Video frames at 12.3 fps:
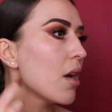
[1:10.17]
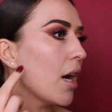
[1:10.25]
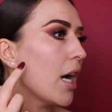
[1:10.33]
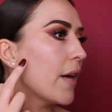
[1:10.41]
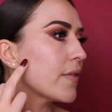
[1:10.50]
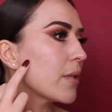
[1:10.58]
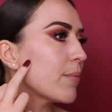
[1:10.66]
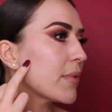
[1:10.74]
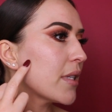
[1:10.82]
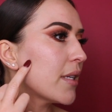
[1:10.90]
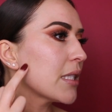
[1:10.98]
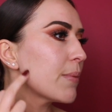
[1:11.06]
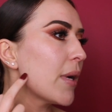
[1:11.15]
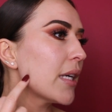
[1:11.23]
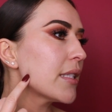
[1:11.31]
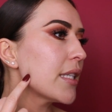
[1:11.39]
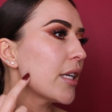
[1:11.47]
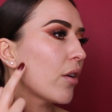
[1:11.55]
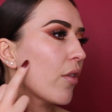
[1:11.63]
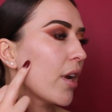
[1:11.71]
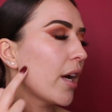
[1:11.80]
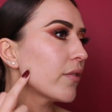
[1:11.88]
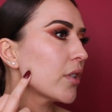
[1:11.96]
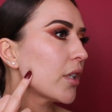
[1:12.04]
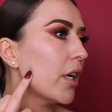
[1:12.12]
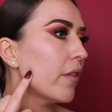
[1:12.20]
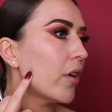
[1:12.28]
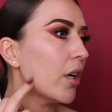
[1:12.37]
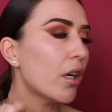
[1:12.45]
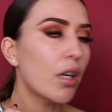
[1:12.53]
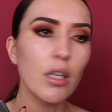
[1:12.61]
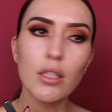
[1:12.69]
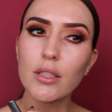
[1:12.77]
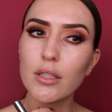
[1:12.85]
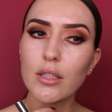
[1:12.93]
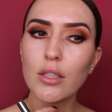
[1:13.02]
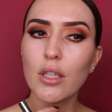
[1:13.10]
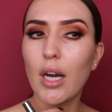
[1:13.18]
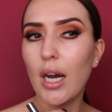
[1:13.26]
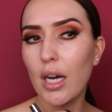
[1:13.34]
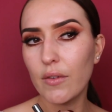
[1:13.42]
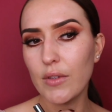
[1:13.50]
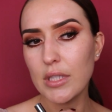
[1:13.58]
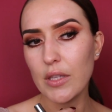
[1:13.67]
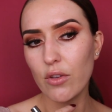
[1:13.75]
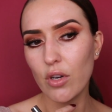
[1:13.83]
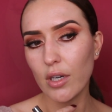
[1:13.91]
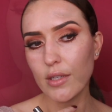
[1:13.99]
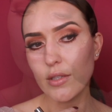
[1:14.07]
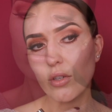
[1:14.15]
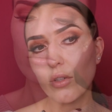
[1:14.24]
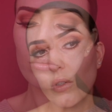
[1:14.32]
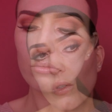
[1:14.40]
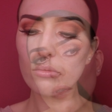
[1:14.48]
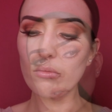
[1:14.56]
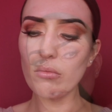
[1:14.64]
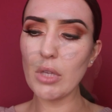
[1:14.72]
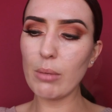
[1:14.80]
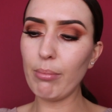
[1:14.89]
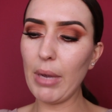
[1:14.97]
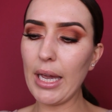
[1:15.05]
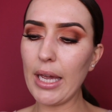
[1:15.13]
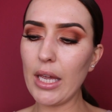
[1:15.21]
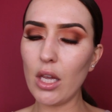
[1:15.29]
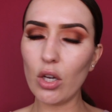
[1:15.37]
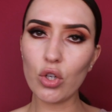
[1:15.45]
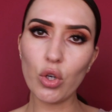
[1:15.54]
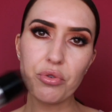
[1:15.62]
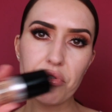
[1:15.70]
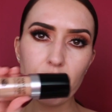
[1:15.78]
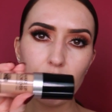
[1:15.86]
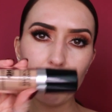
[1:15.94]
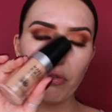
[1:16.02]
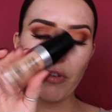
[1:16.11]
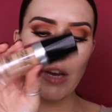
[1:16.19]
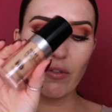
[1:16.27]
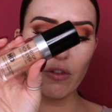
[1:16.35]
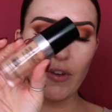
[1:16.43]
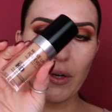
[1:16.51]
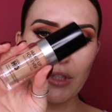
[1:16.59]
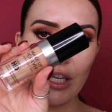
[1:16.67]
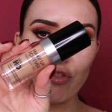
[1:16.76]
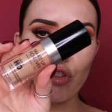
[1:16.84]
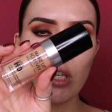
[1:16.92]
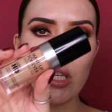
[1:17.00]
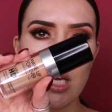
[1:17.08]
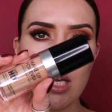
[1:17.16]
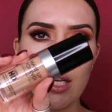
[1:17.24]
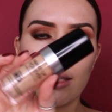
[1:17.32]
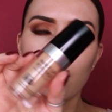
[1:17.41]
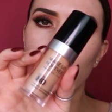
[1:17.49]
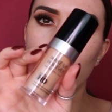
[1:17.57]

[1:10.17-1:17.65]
I have some sunspots here that I have to cover, obviously the dark circles. My go-to favorite foundation is